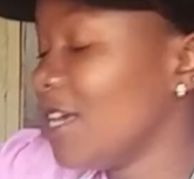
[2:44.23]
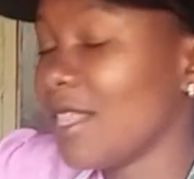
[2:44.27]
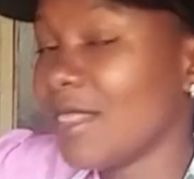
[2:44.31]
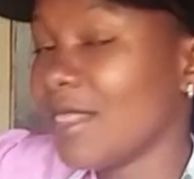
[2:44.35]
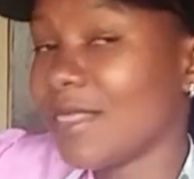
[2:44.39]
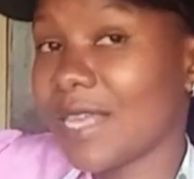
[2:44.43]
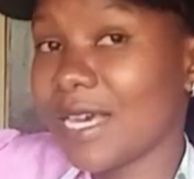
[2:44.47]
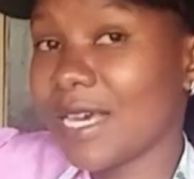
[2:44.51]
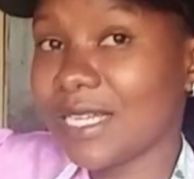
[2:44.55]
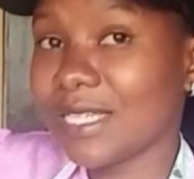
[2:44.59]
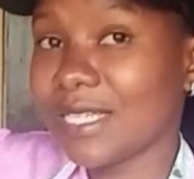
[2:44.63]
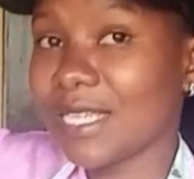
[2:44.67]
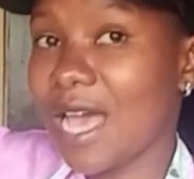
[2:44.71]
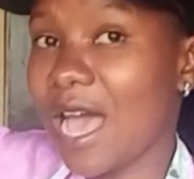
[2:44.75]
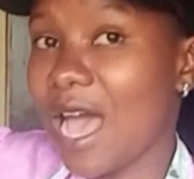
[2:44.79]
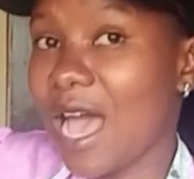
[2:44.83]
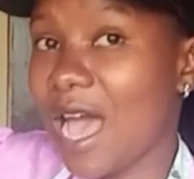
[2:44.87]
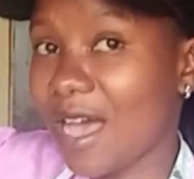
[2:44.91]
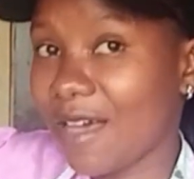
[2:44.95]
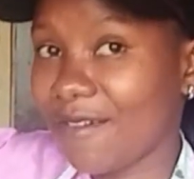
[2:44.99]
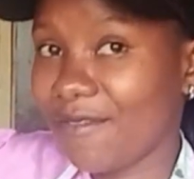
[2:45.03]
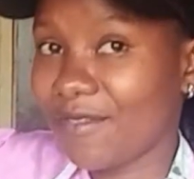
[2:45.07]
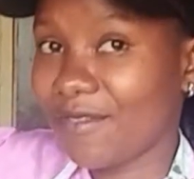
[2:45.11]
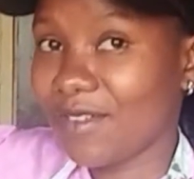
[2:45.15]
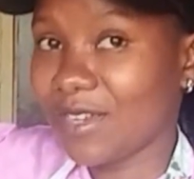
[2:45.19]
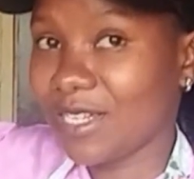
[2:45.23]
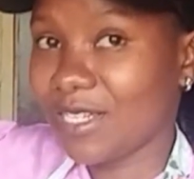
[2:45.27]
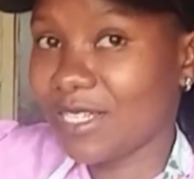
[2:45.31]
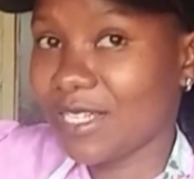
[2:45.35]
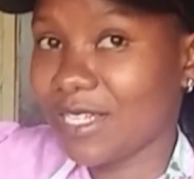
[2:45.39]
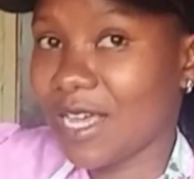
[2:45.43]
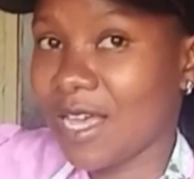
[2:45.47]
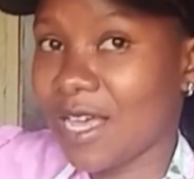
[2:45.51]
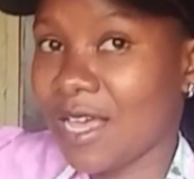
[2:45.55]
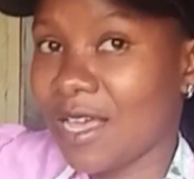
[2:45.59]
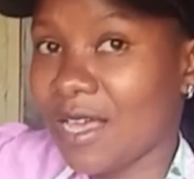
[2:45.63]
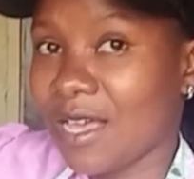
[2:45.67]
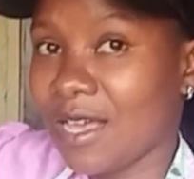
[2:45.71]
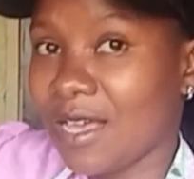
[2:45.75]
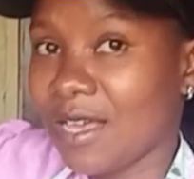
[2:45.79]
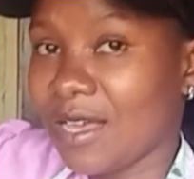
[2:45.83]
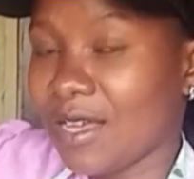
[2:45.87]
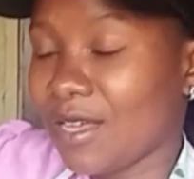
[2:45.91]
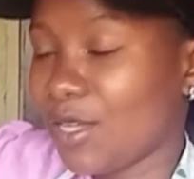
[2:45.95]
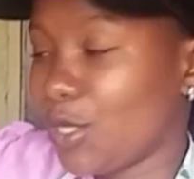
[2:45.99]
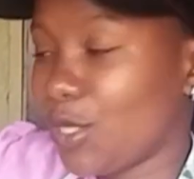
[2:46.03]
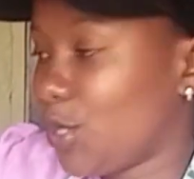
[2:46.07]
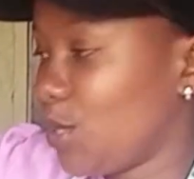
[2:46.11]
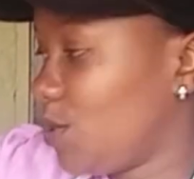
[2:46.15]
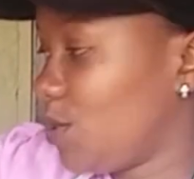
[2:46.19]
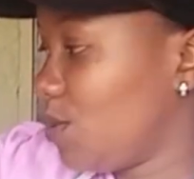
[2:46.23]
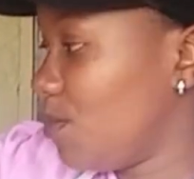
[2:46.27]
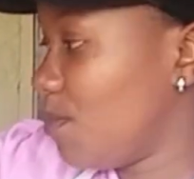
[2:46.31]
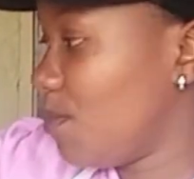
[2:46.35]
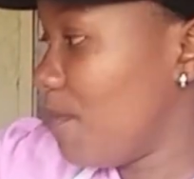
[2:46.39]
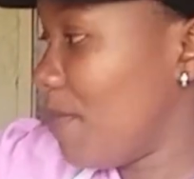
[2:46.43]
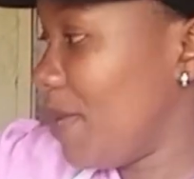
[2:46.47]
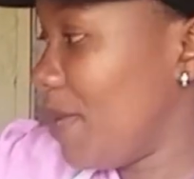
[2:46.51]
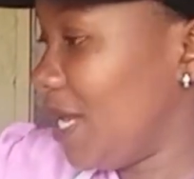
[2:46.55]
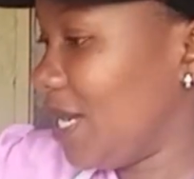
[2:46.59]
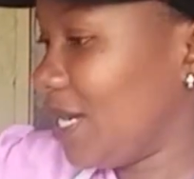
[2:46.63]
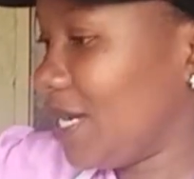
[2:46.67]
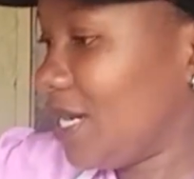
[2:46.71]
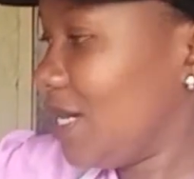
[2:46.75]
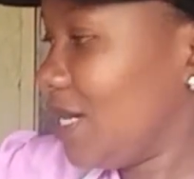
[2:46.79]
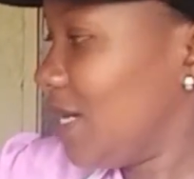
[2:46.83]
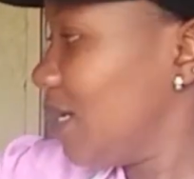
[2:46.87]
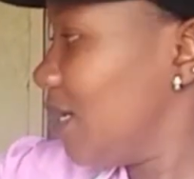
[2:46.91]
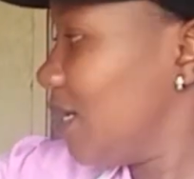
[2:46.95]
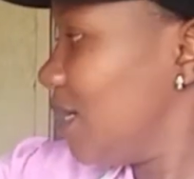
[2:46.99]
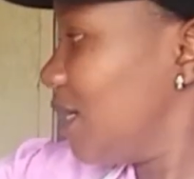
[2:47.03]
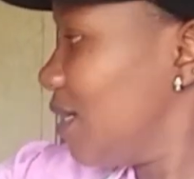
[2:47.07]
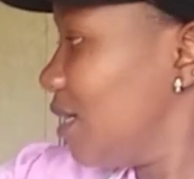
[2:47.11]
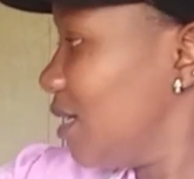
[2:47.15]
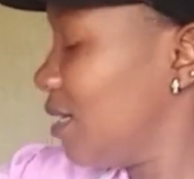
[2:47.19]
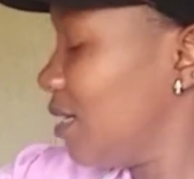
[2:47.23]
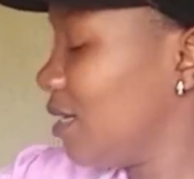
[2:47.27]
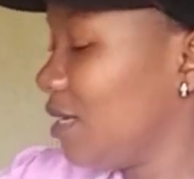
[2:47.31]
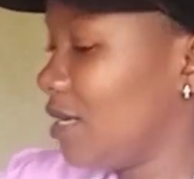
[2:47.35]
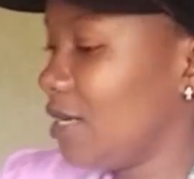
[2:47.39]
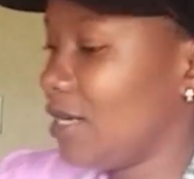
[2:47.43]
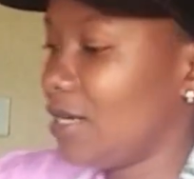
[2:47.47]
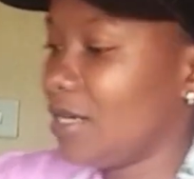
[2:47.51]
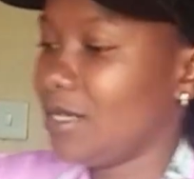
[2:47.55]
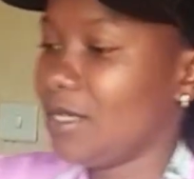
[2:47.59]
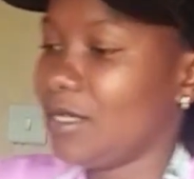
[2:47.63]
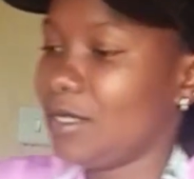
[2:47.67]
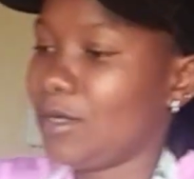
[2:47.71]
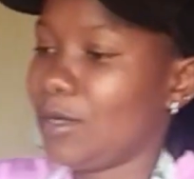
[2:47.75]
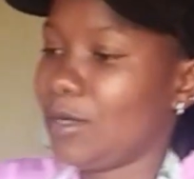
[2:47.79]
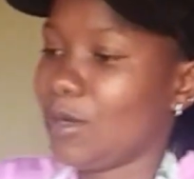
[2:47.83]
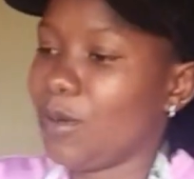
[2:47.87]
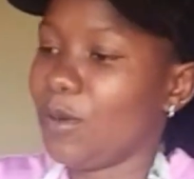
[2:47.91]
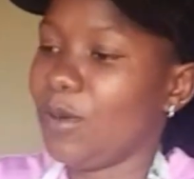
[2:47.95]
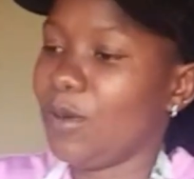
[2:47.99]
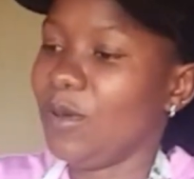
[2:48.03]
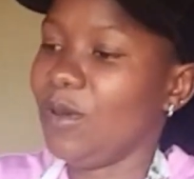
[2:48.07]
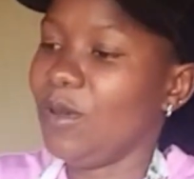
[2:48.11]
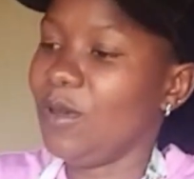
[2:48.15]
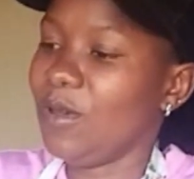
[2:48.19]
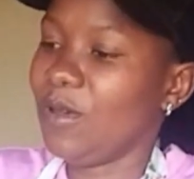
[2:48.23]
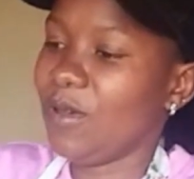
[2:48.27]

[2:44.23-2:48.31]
That is half liter milk. So